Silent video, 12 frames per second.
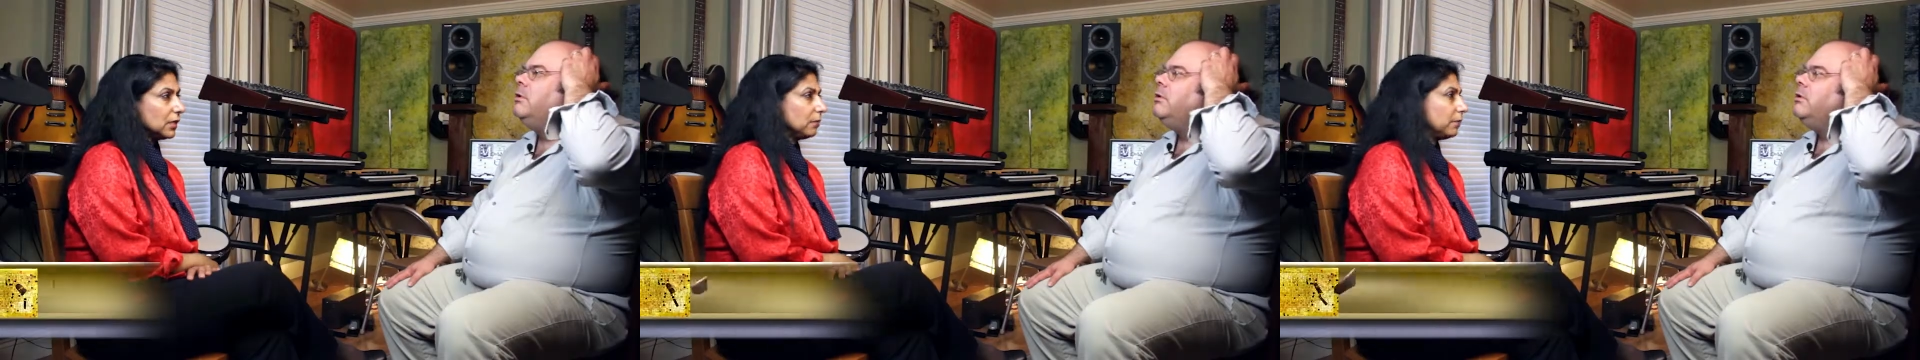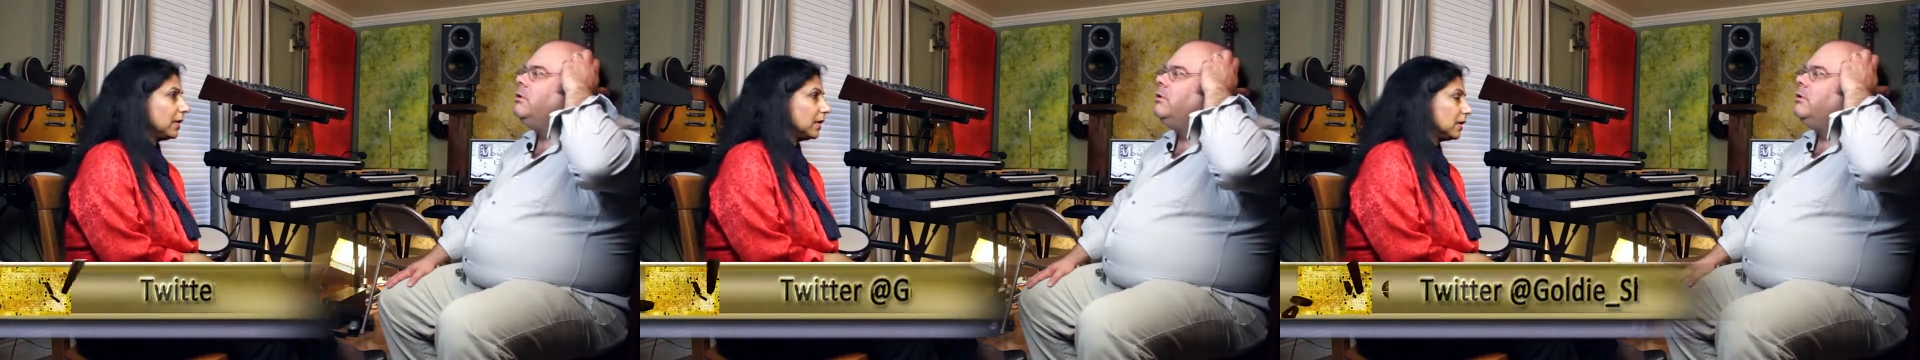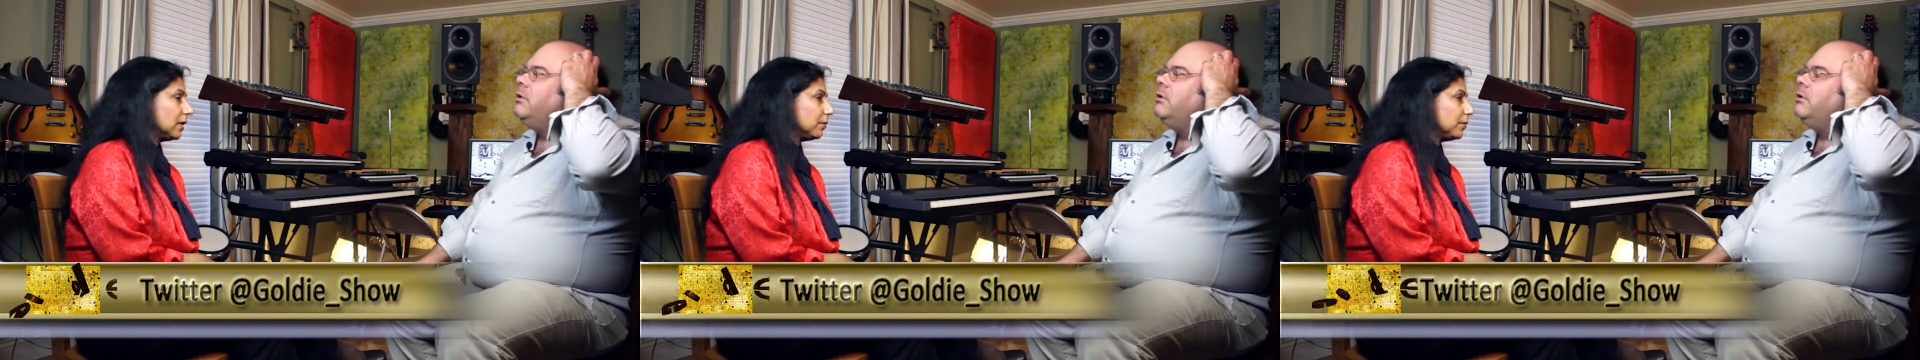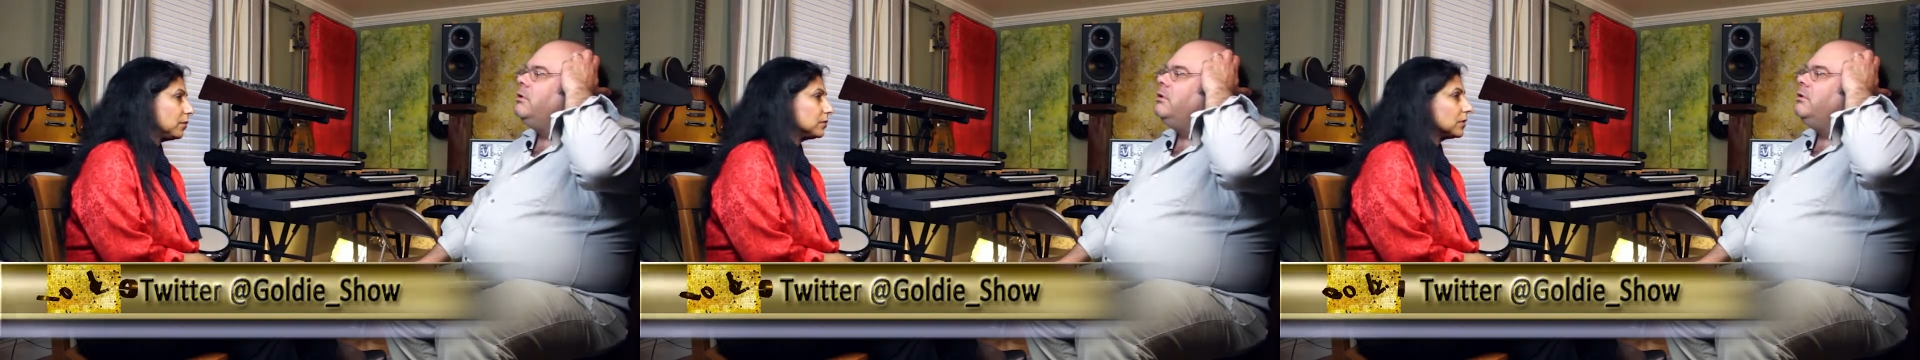Speaker 1: and being a
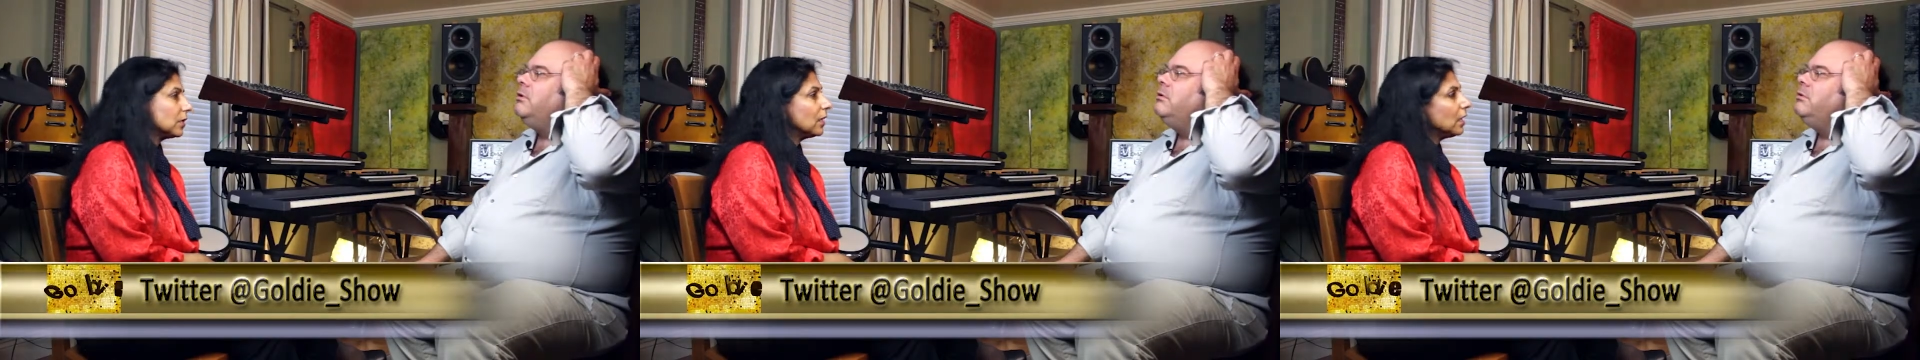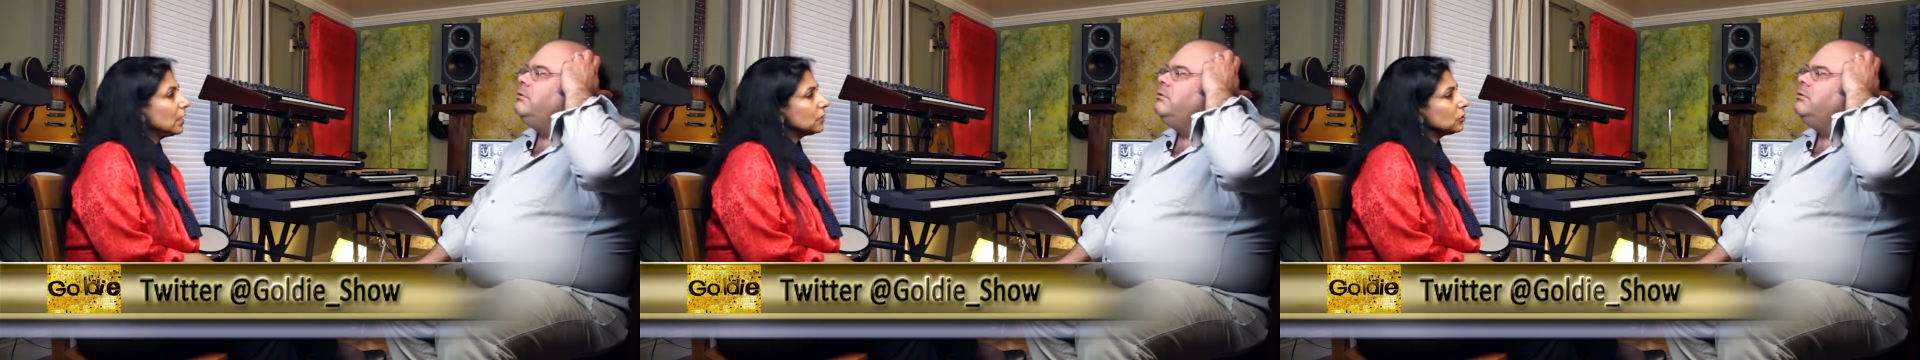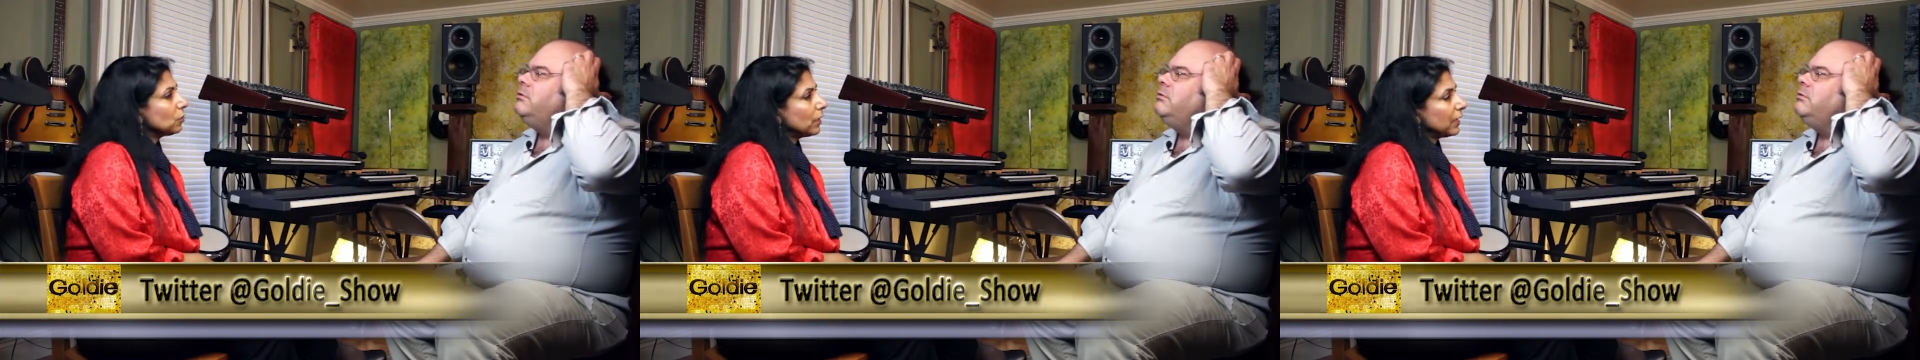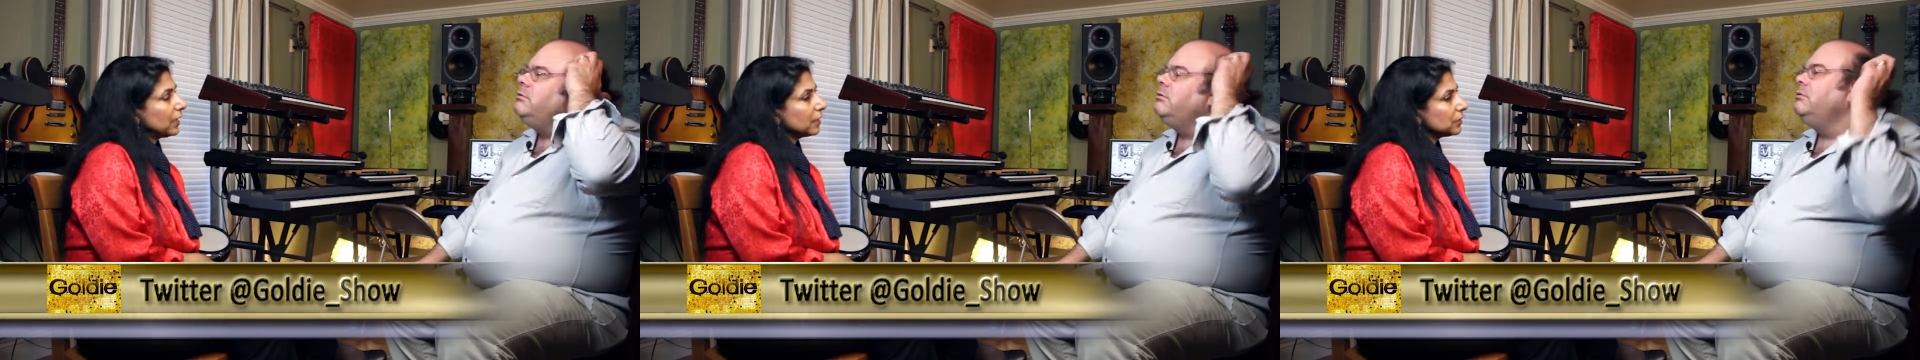composer to
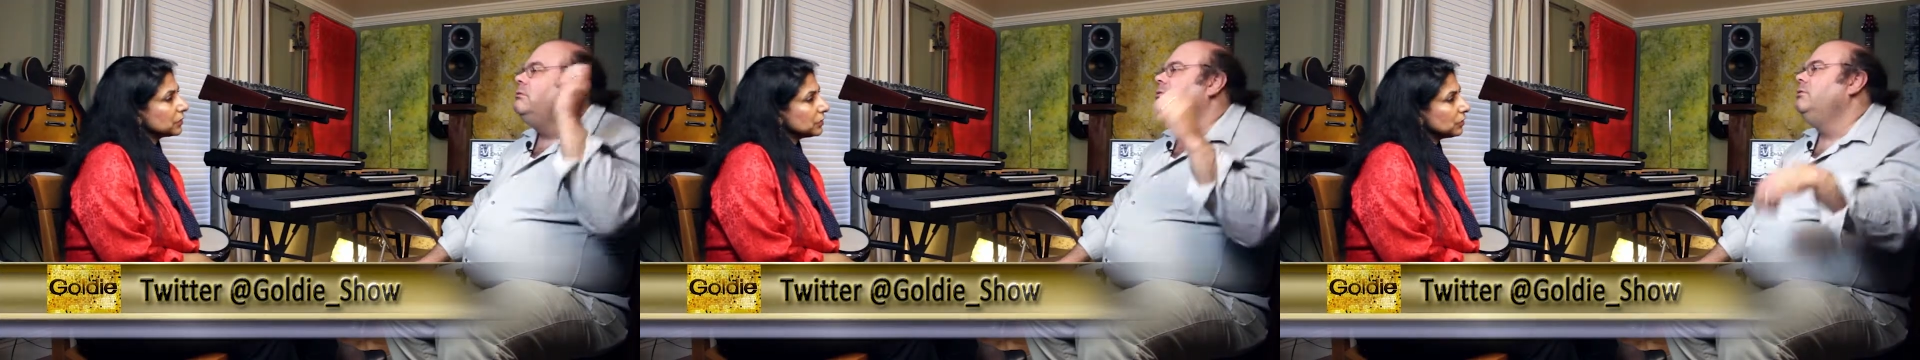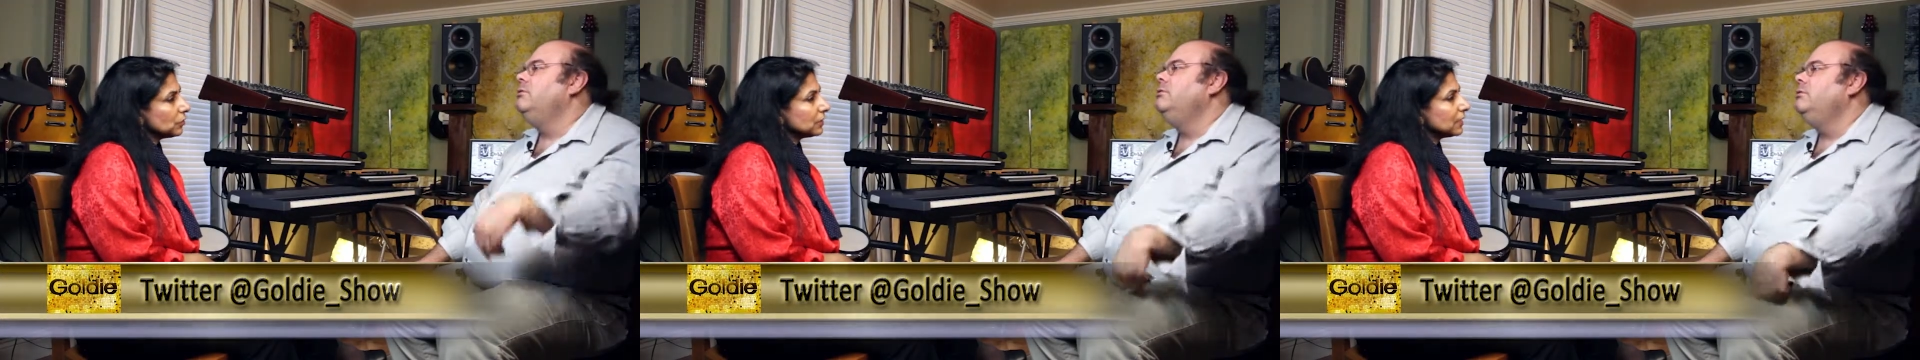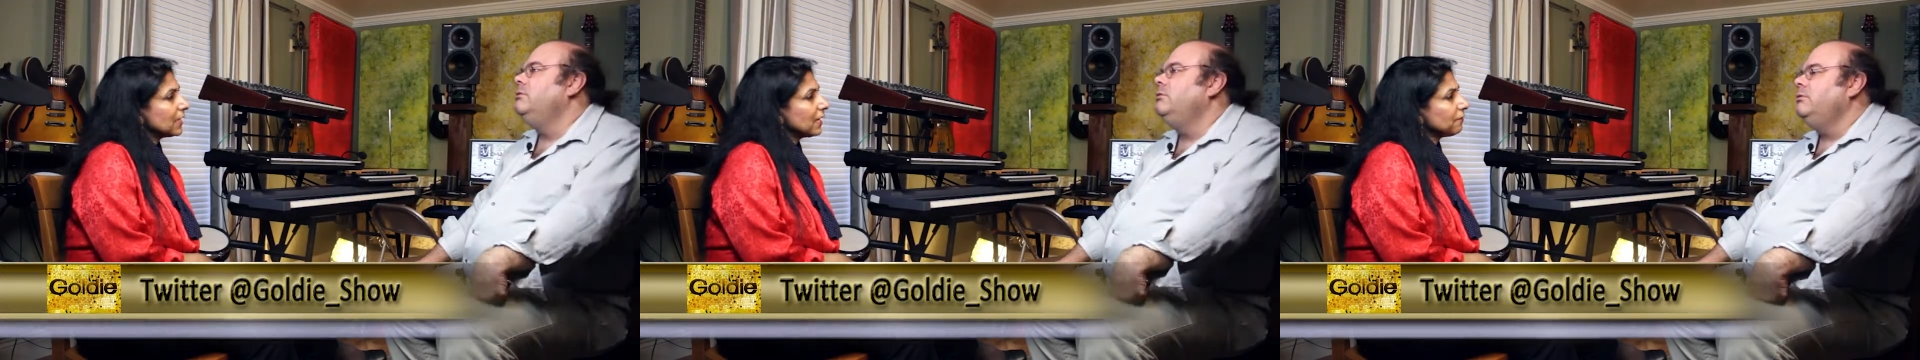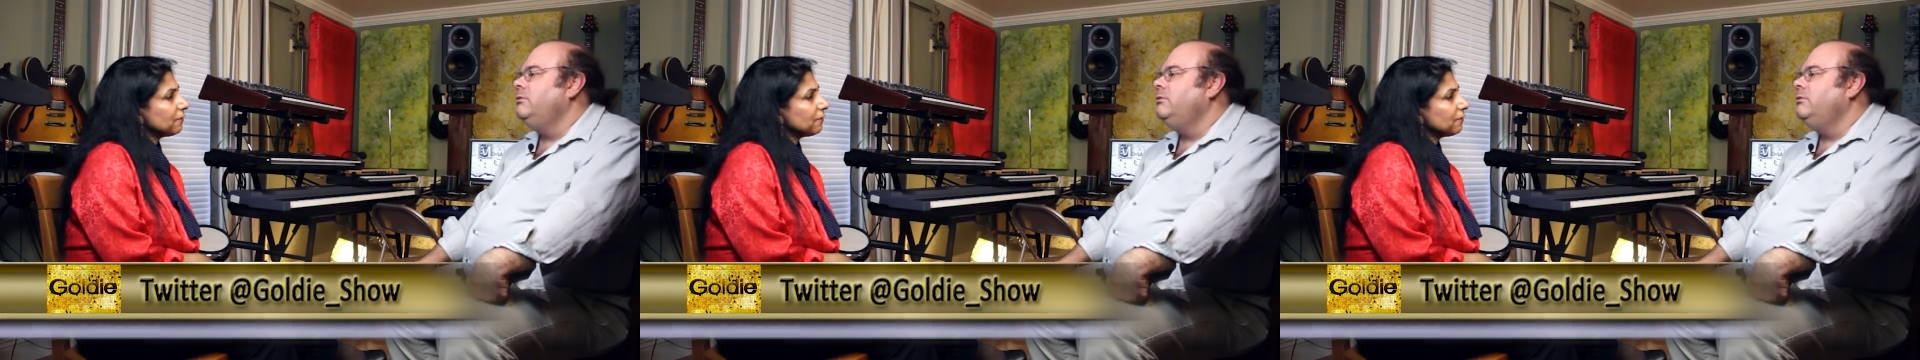work in a zoo? Did that